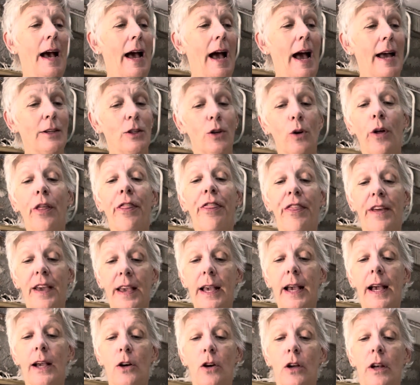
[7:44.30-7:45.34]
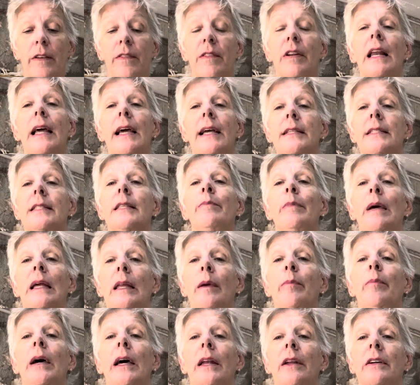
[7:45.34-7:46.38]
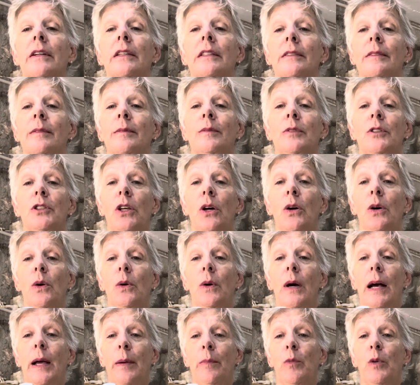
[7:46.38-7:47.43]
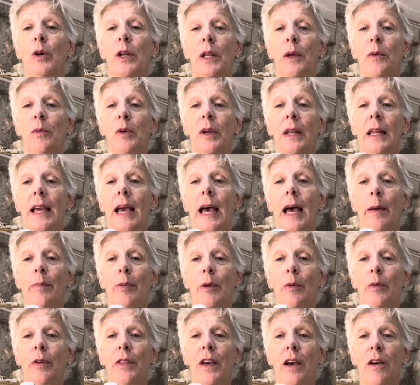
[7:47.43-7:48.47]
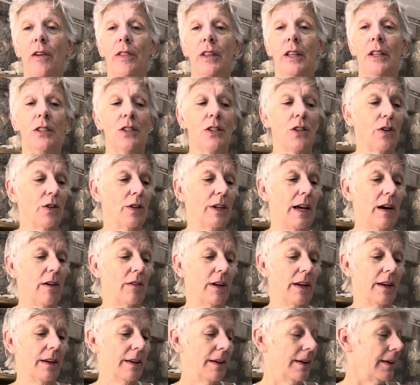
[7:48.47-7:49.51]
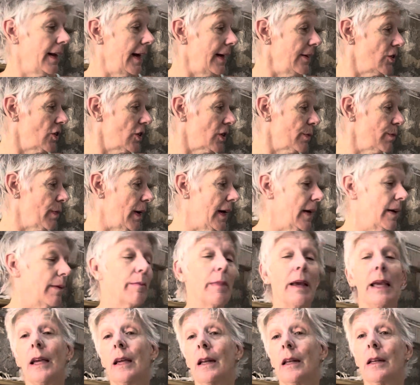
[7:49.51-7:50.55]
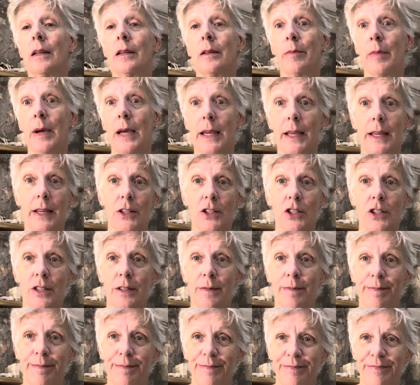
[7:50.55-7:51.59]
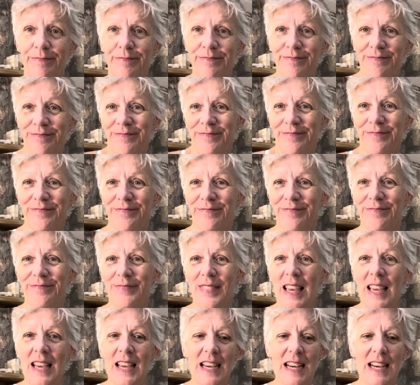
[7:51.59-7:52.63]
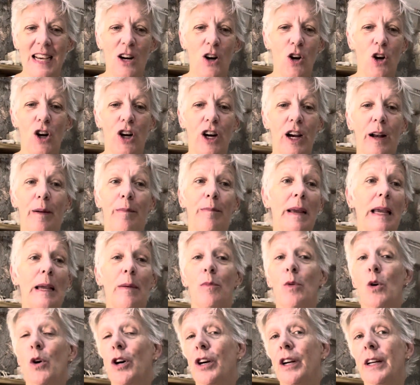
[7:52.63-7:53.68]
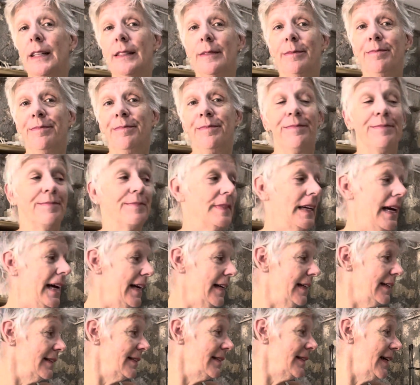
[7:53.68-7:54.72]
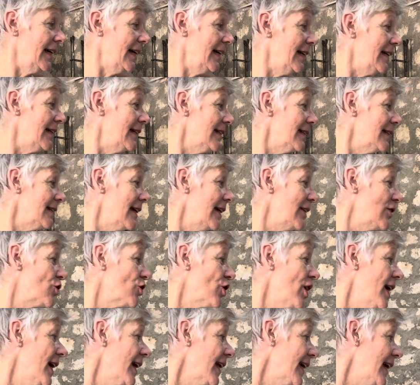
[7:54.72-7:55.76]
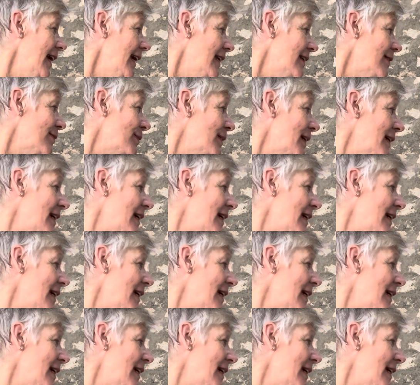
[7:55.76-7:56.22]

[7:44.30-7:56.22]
I don't think I could have glazed them any better. So I'm really, really happy with how these turned out, and they just might make it into my kitchen, or I'll make more and try it again.